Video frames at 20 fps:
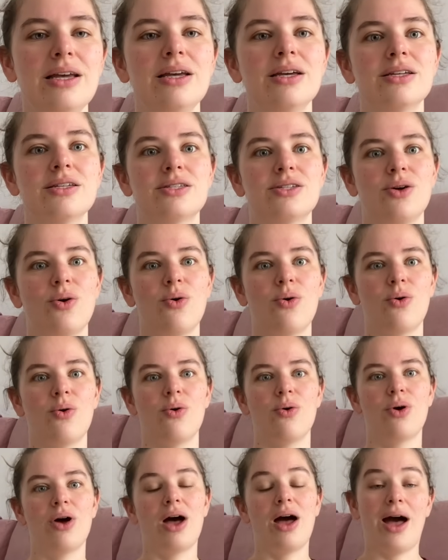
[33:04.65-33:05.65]

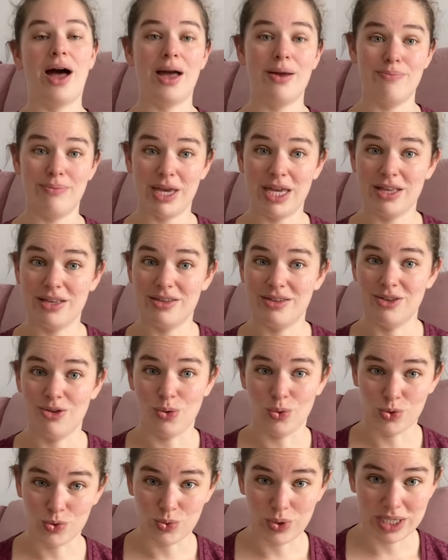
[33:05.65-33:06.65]
So I made
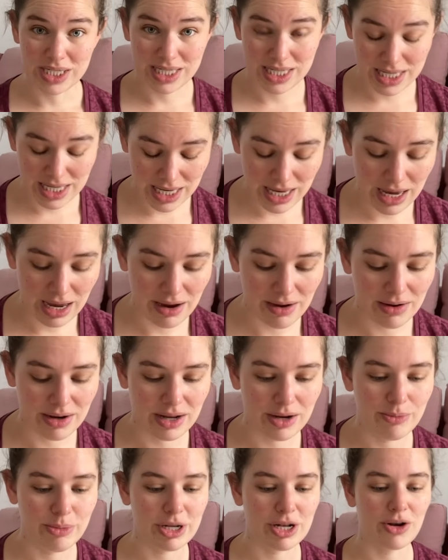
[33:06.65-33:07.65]
those ones here a
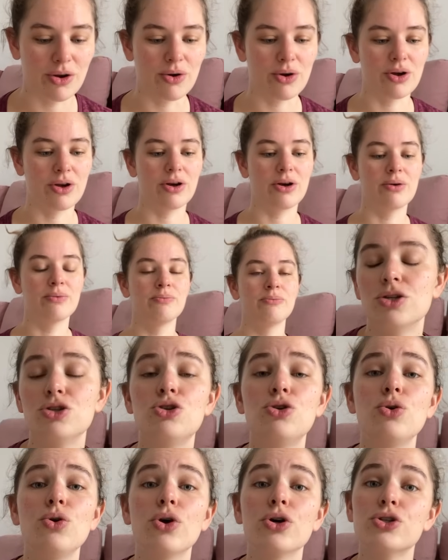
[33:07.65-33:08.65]
little bit longer
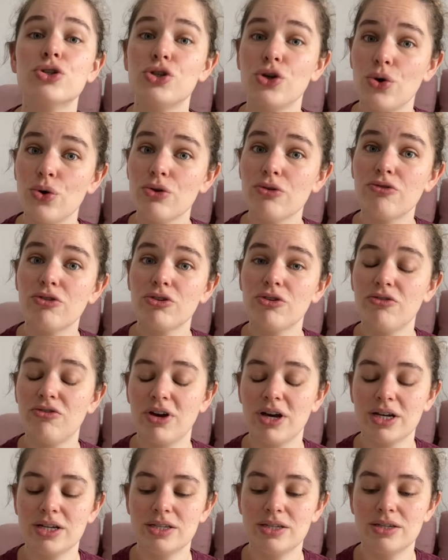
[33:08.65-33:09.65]
to atone for the
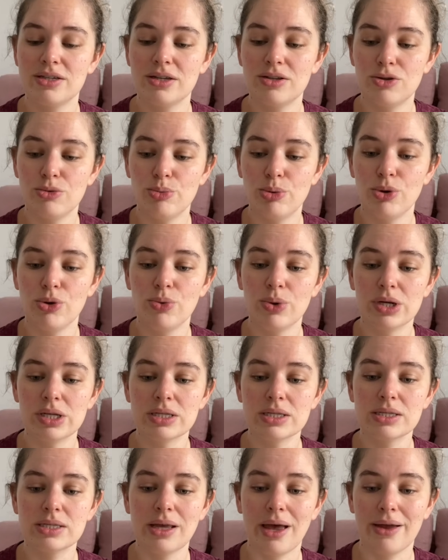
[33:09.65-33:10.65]
fact that the blue
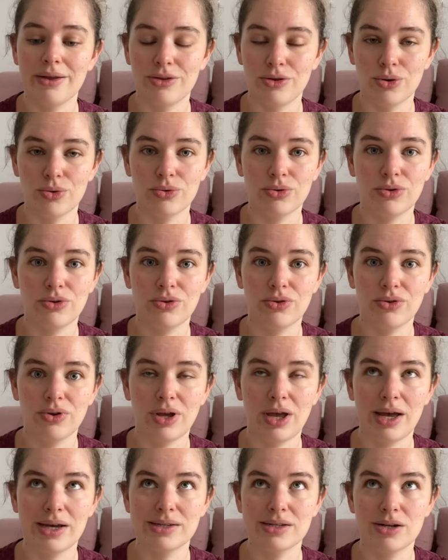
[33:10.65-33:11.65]
ones are not
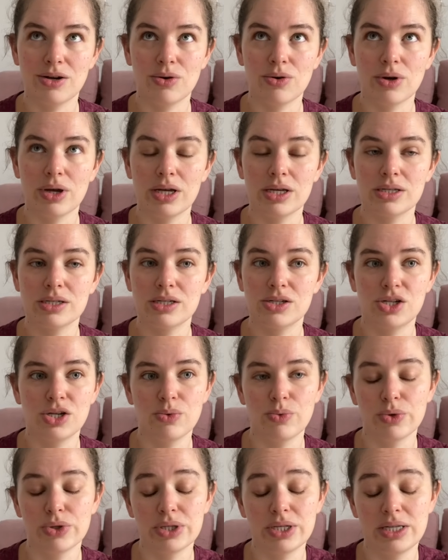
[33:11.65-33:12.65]
as long as she
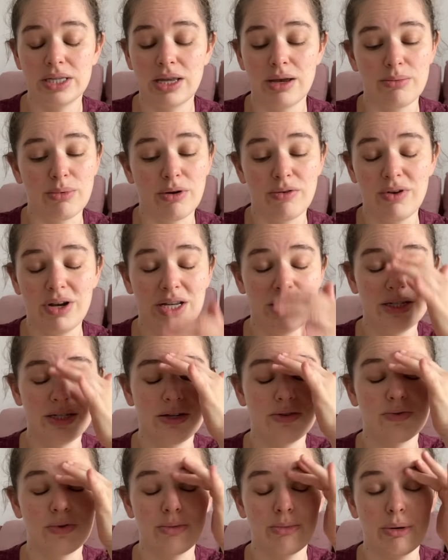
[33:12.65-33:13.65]
wanted them. I really
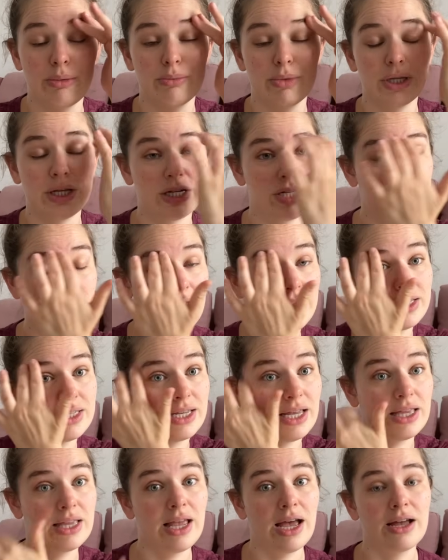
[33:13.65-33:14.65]
didn't remember that she had
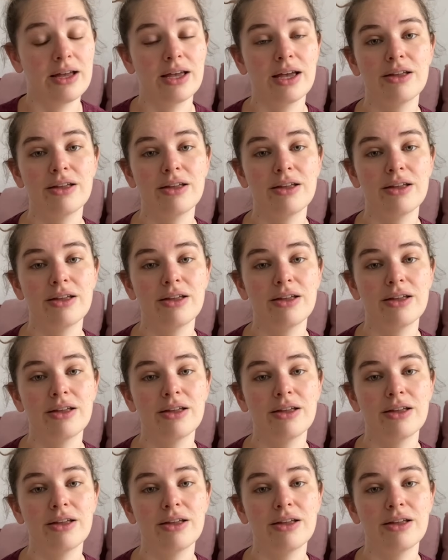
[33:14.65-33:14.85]
said that.